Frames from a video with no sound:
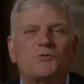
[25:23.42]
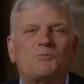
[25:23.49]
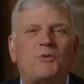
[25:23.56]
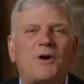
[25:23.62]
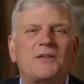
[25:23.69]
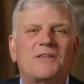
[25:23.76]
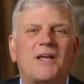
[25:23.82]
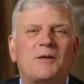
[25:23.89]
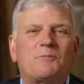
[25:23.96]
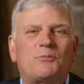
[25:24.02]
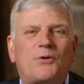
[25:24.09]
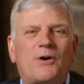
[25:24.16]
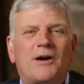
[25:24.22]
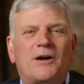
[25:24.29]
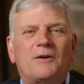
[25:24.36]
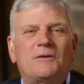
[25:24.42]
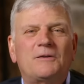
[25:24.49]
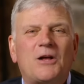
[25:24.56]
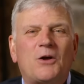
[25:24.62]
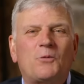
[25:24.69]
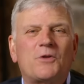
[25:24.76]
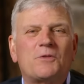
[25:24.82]
just prayed that
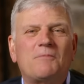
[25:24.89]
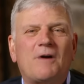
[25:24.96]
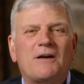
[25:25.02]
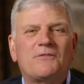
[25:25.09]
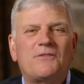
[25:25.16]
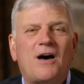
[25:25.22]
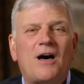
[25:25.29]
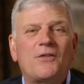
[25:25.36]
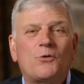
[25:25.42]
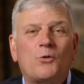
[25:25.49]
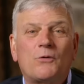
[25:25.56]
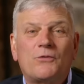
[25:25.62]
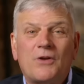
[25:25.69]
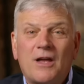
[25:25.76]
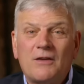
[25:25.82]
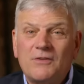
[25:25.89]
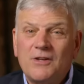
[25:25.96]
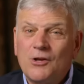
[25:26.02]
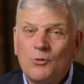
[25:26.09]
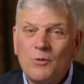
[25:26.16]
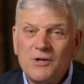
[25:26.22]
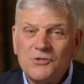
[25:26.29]
prayer with my father, or if you have
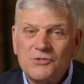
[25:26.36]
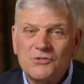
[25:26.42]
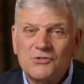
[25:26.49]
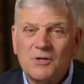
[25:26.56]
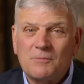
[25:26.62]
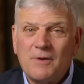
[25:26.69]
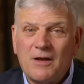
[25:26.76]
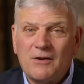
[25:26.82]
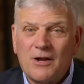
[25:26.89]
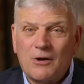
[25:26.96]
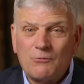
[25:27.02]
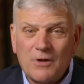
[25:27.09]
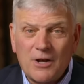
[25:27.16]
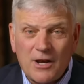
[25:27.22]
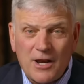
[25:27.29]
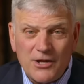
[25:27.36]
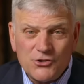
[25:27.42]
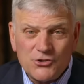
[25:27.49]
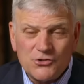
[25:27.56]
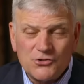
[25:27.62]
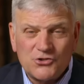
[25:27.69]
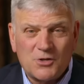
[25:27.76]
any questions about a
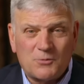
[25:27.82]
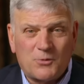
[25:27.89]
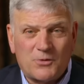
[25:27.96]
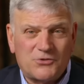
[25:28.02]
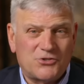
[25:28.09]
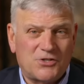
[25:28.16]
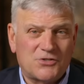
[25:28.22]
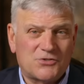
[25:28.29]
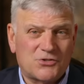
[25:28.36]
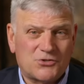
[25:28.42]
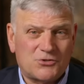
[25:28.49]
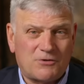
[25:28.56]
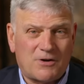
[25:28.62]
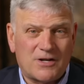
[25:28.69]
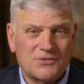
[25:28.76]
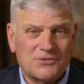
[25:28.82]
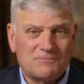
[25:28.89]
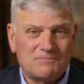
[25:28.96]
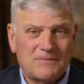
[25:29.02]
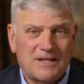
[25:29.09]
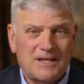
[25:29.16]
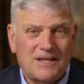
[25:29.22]
relationship with Jesus
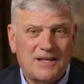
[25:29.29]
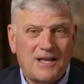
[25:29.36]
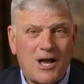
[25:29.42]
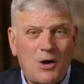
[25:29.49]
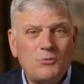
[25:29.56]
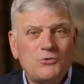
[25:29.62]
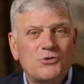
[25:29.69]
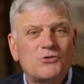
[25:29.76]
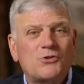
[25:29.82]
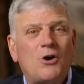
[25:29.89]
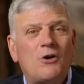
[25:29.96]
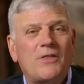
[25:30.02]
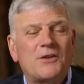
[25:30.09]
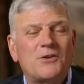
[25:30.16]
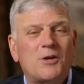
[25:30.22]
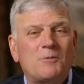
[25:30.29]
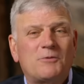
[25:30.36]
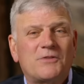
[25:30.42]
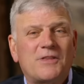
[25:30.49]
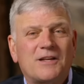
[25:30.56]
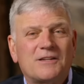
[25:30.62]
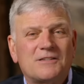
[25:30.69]
Christ, I would just call that
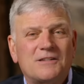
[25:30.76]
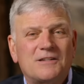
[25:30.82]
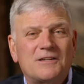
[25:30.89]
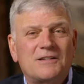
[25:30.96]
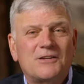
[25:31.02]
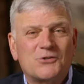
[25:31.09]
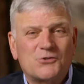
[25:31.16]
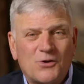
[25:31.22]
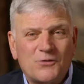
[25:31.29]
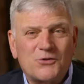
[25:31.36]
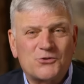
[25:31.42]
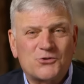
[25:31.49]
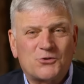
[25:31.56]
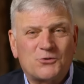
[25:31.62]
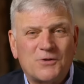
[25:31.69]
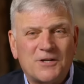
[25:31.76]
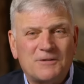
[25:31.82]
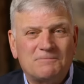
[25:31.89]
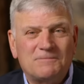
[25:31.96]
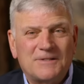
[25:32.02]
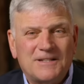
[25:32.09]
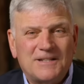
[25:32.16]
number that is on the
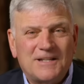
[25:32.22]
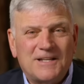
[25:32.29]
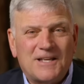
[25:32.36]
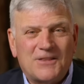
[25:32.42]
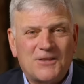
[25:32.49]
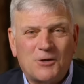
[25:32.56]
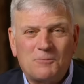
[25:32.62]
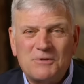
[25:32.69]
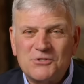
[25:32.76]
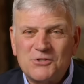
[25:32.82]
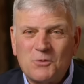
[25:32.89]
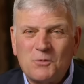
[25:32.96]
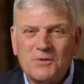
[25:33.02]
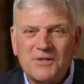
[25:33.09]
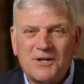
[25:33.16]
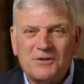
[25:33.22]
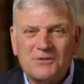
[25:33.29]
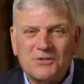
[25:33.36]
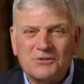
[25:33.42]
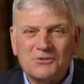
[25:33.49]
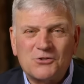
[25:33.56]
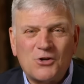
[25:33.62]
screen. There'll be someone
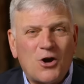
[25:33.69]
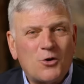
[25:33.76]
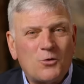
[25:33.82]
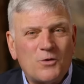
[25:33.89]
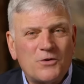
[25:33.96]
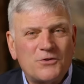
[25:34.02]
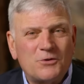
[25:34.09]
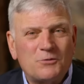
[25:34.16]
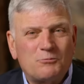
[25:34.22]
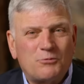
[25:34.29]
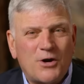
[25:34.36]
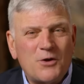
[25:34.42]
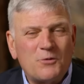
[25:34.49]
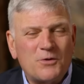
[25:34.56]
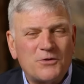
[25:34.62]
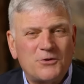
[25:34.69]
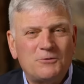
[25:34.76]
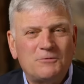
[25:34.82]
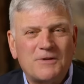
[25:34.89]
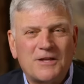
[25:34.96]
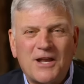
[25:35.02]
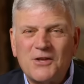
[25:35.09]
there to talk with you, pray with
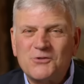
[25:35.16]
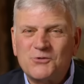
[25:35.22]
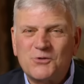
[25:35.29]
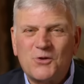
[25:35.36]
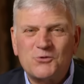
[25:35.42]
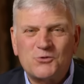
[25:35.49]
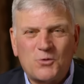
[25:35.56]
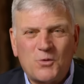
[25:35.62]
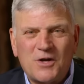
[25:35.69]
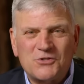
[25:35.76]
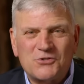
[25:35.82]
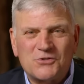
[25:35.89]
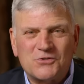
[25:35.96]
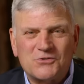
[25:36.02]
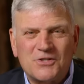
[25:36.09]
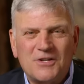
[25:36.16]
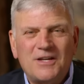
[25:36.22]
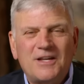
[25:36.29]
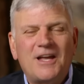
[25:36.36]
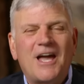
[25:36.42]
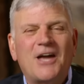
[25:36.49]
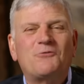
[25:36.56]
you, and answer those questions.
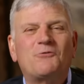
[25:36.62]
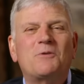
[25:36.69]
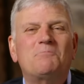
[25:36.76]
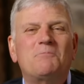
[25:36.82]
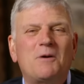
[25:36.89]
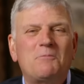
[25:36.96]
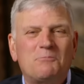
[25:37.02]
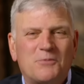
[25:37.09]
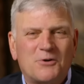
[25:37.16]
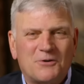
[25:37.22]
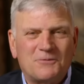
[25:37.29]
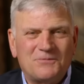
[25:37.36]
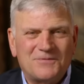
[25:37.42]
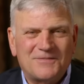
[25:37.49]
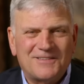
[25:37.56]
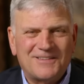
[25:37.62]
And remember,